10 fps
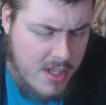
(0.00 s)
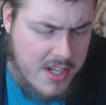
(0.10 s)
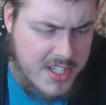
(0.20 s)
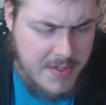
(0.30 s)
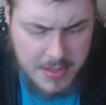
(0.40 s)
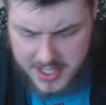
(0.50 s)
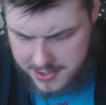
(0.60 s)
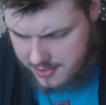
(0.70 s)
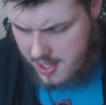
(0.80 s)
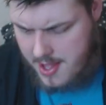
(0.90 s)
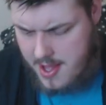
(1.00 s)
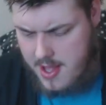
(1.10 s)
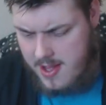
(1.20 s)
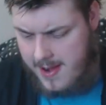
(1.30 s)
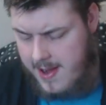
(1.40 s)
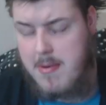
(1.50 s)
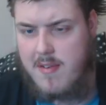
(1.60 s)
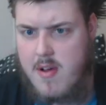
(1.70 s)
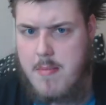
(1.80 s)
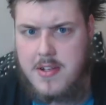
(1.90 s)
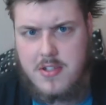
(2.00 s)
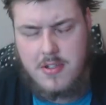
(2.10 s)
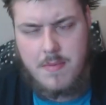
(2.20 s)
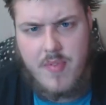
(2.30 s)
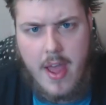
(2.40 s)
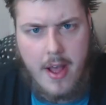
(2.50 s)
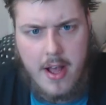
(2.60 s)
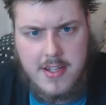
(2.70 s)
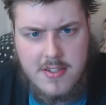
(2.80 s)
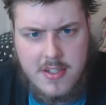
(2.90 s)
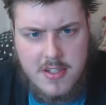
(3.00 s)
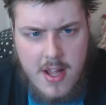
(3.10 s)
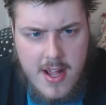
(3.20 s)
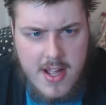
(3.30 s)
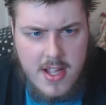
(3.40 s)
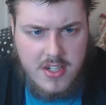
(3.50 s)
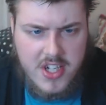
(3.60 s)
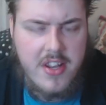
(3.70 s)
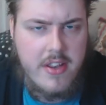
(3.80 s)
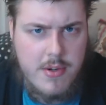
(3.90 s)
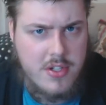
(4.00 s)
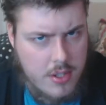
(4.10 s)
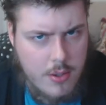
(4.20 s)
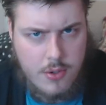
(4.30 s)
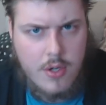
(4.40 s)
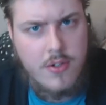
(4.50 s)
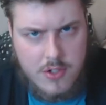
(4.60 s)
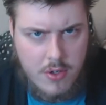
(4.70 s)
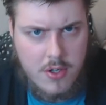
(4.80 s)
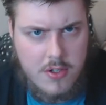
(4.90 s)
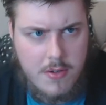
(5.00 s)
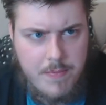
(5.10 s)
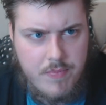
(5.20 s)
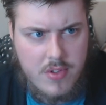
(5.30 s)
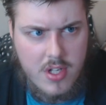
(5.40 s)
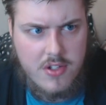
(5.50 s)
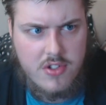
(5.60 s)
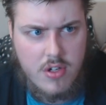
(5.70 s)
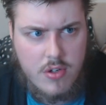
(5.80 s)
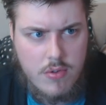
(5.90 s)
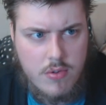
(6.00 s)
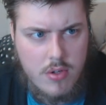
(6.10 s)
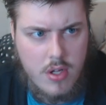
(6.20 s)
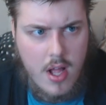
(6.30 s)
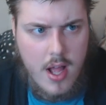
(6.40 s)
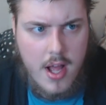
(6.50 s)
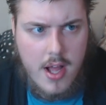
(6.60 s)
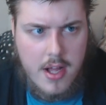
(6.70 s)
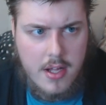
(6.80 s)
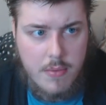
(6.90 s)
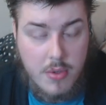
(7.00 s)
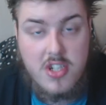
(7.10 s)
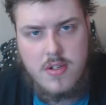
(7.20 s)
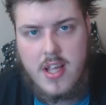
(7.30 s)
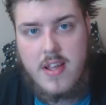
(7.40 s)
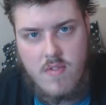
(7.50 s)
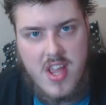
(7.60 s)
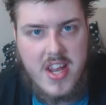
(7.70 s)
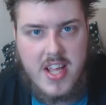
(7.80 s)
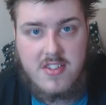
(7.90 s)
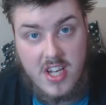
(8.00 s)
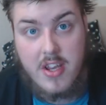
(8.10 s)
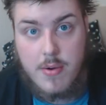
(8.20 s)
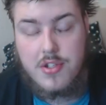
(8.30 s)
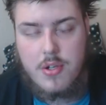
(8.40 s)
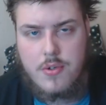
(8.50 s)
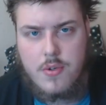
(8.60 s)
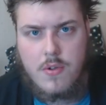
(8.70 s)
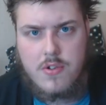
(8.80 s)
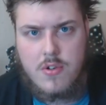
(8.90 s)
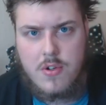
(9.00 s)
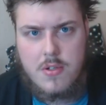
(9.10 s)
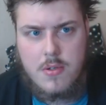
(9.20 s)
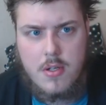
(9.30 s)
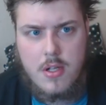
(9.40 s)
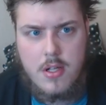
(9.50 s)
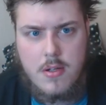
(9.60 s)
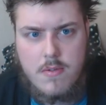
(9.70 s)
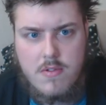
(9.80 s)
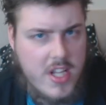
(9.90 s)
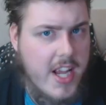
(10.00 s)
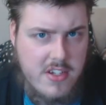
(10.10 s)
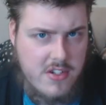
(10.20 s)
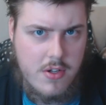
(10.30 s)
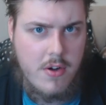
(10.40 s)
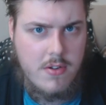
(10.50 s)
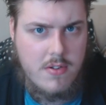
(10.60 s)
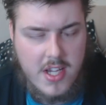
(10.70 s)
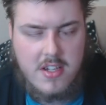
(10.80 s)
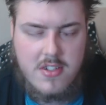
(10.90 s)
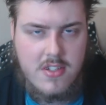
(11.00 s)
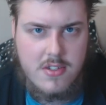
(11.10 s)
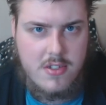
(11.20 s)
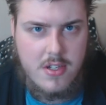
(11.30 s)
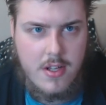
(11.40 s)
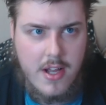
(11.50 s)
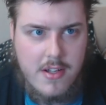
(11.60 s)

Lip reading: and it seems to be this, among feminists, is that gender is a social construct, and so, which it is, gender is a social construct. Sex is not. Sex is